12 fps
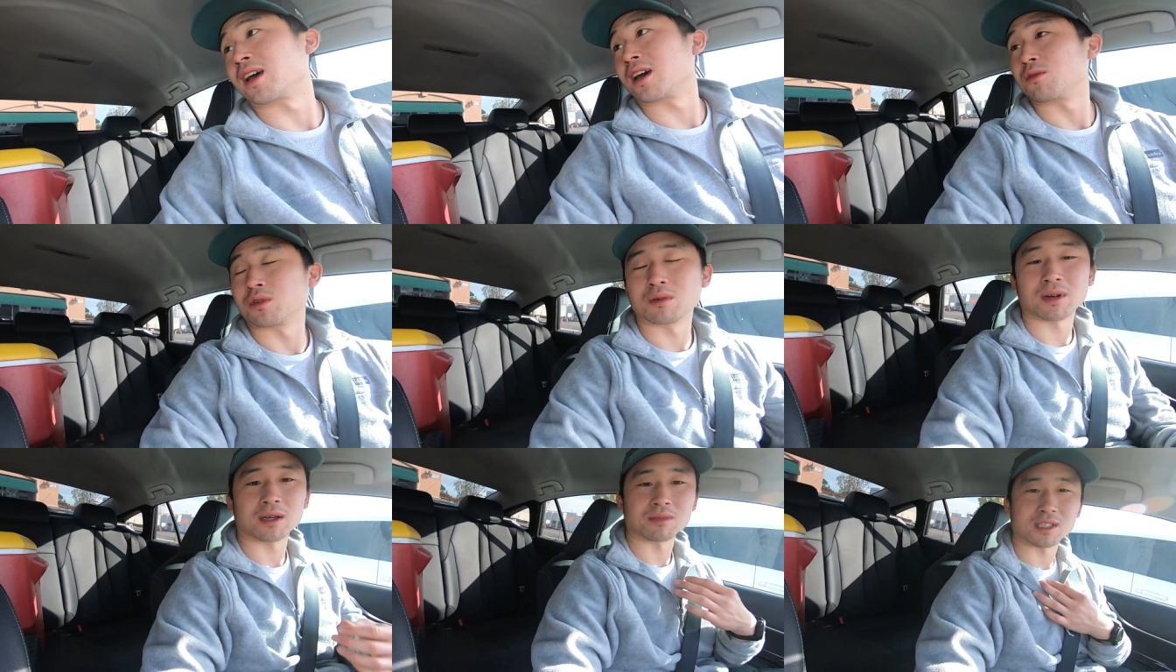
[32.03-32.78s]
the
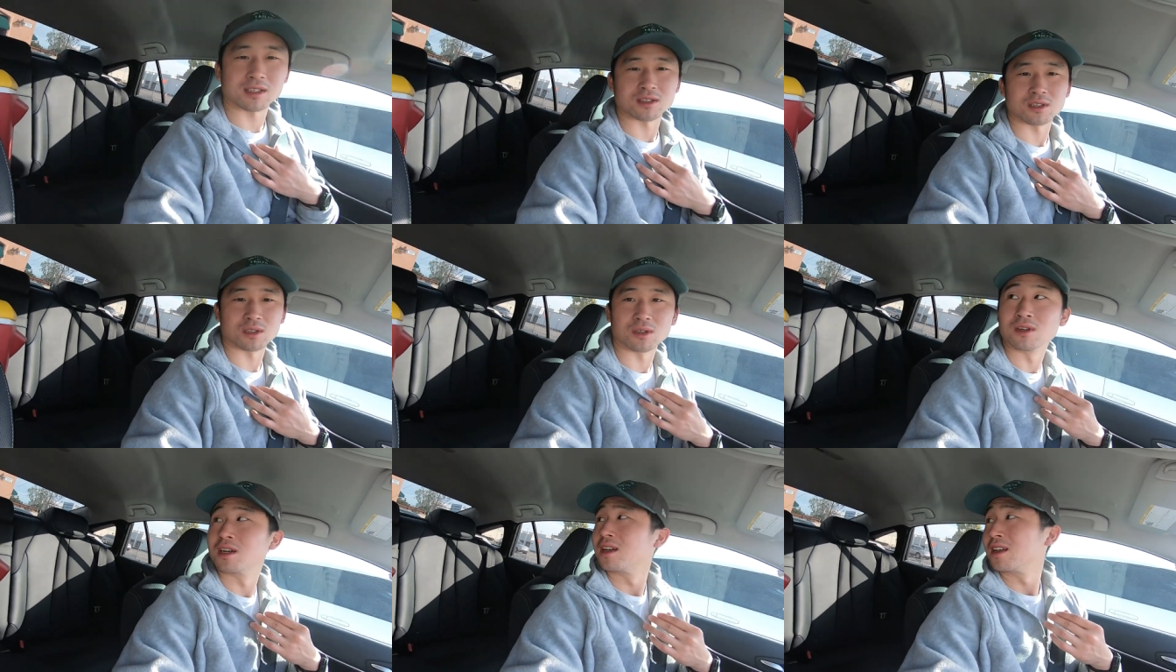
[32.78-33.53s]
headroom. I'm
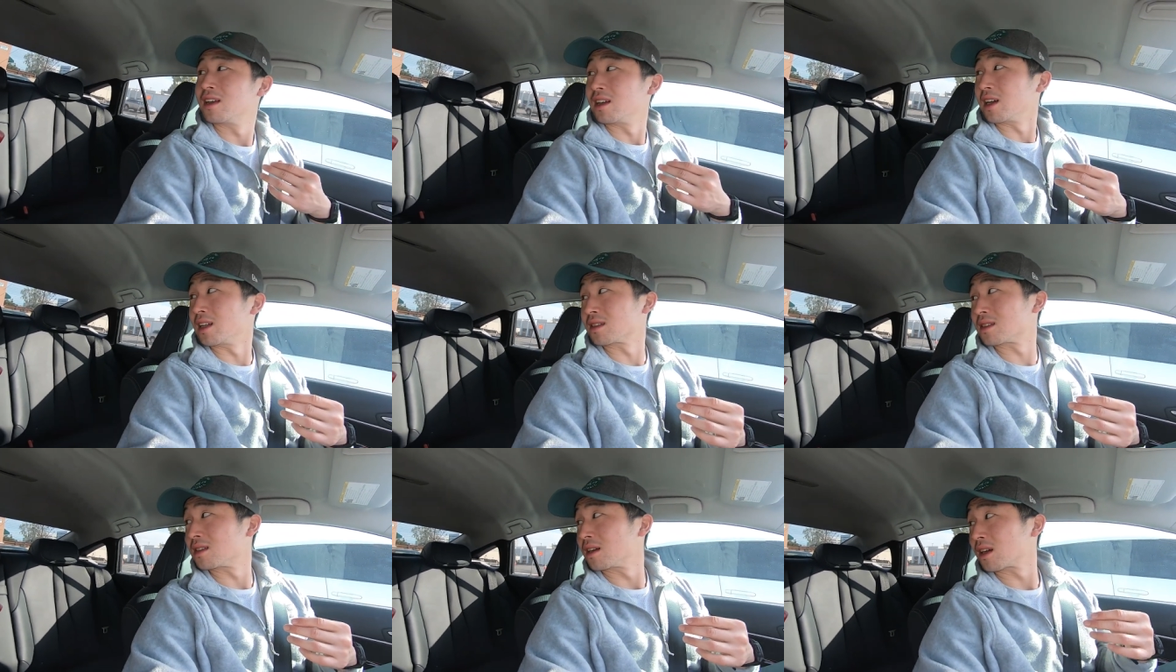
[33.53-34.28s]
6'2".
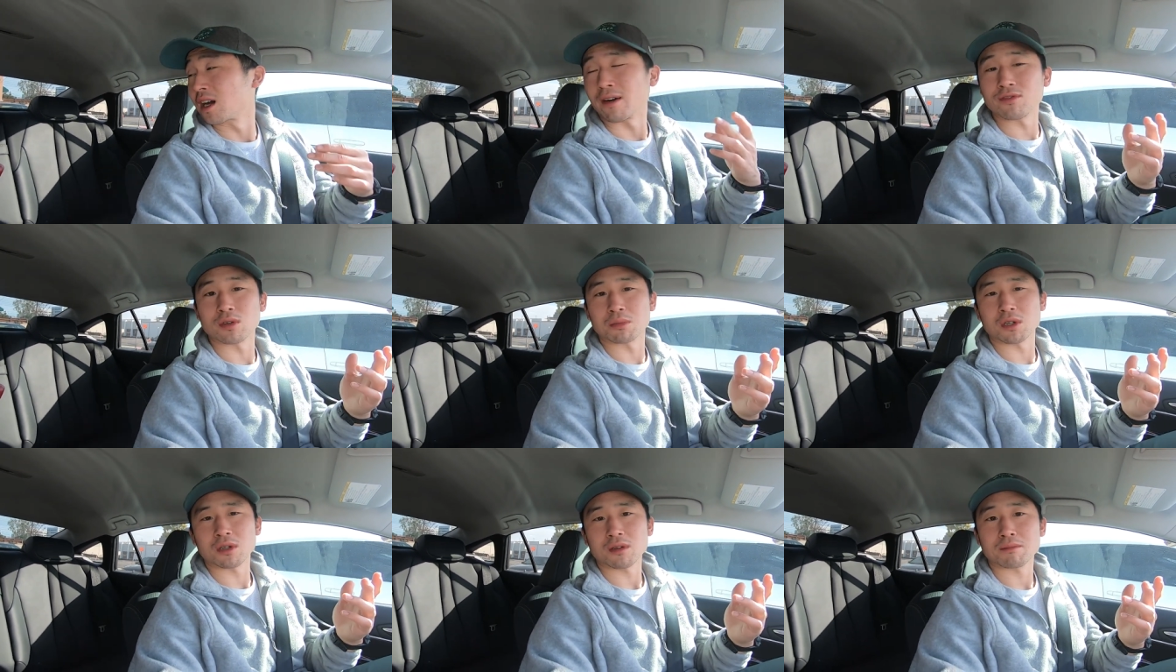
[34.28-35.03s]
It's
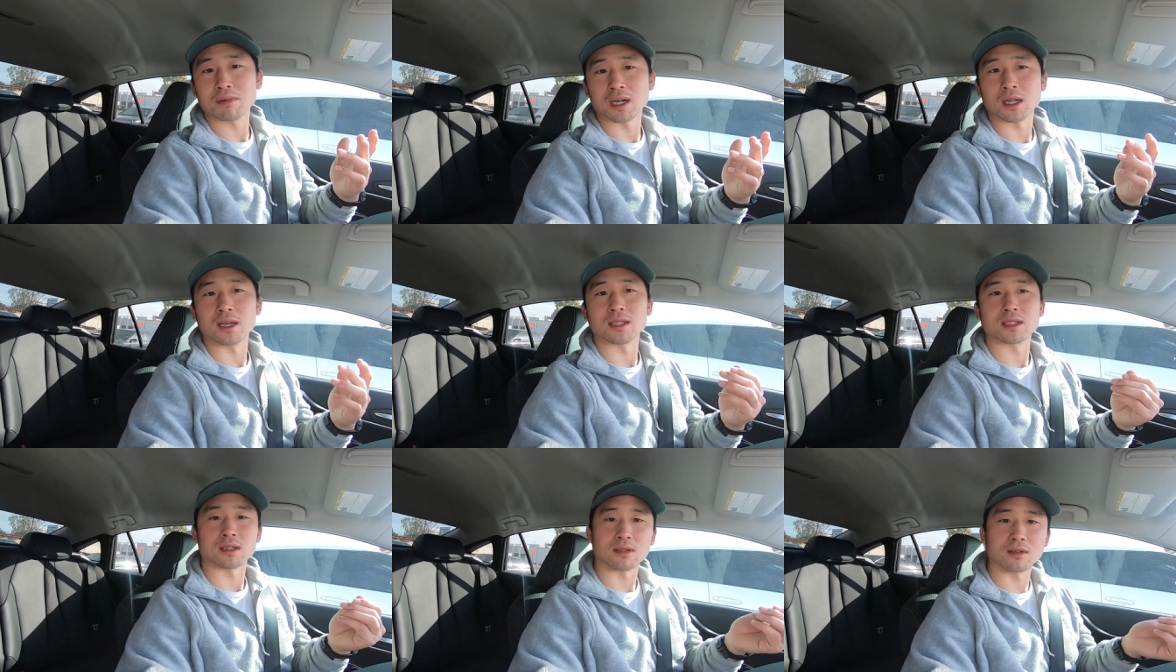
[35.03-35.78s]
comfortable, but
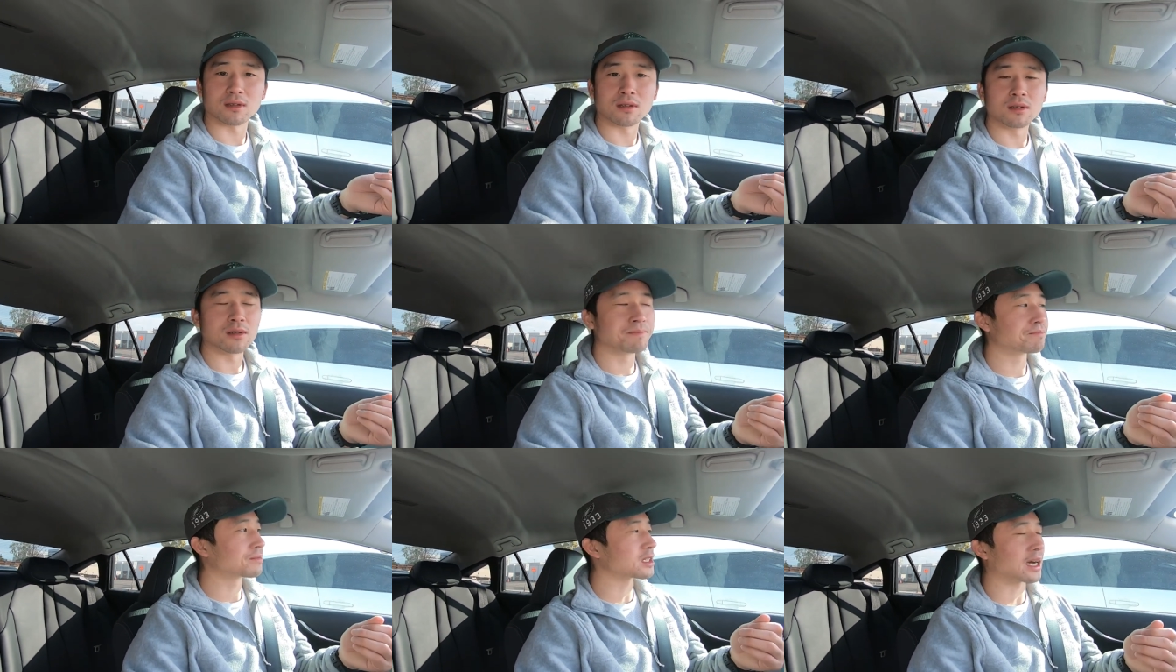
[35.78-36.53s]
it's a little
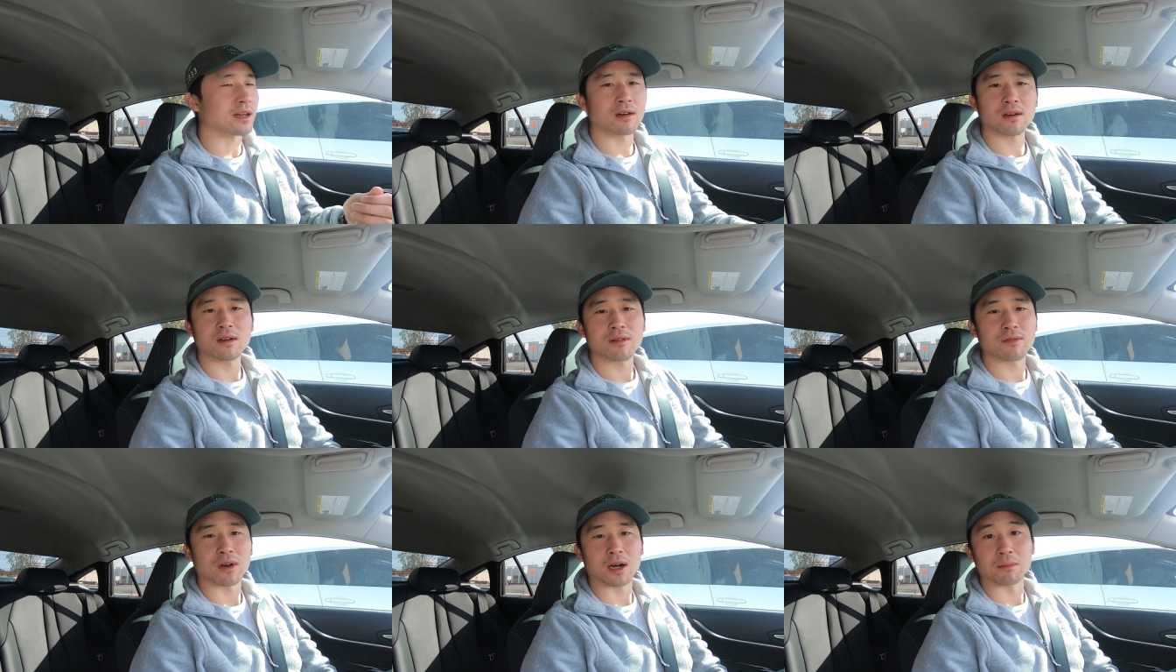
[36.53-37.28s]
tighter
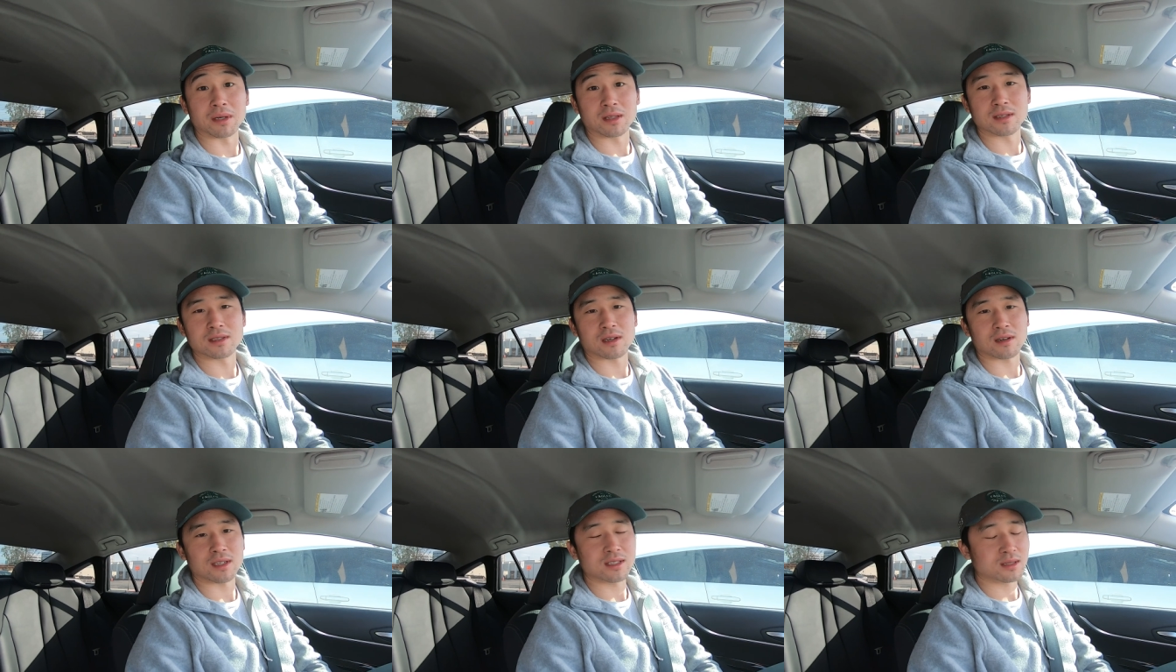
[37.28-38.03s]
for how big this
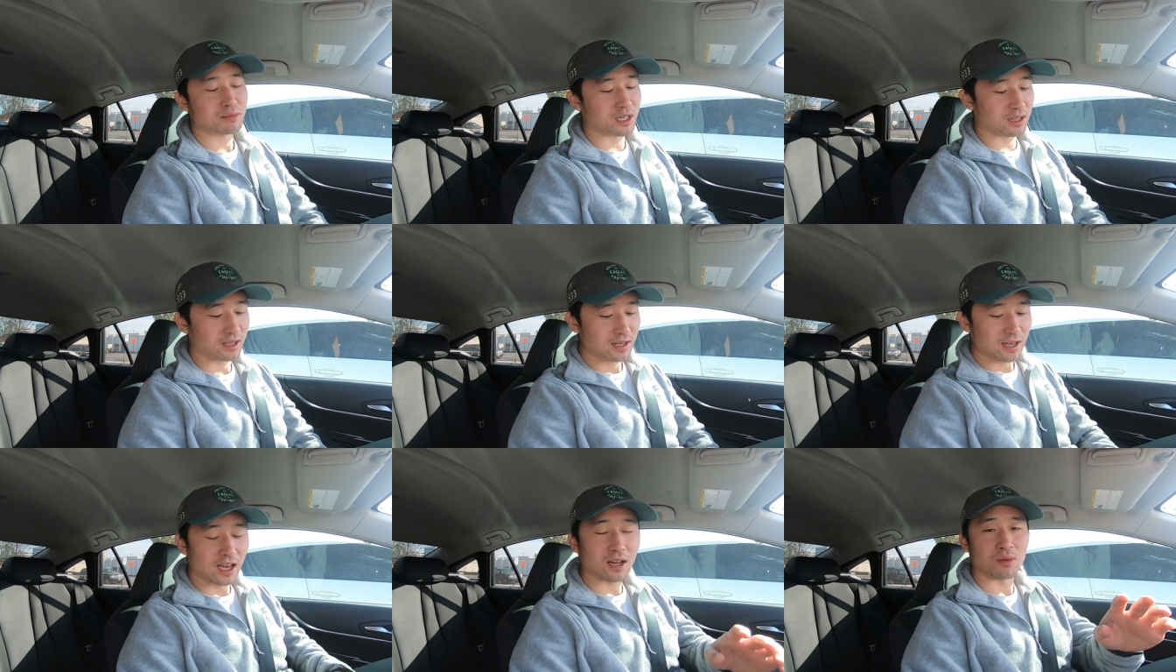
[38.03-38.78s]
car is. But
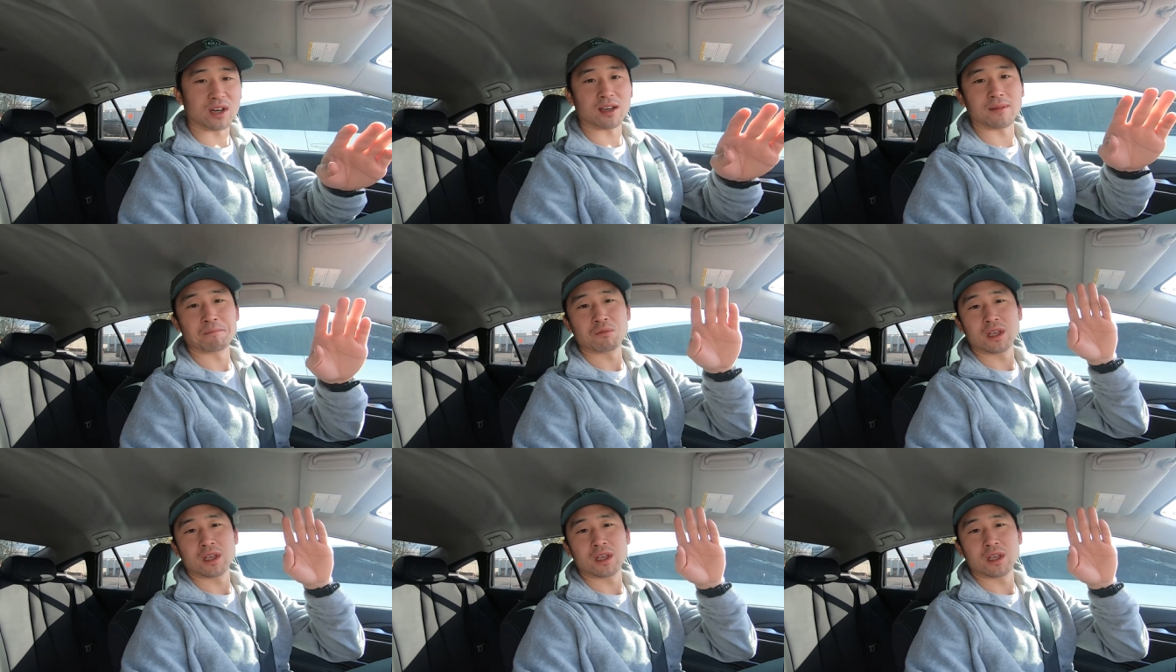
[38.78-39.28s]
anyway,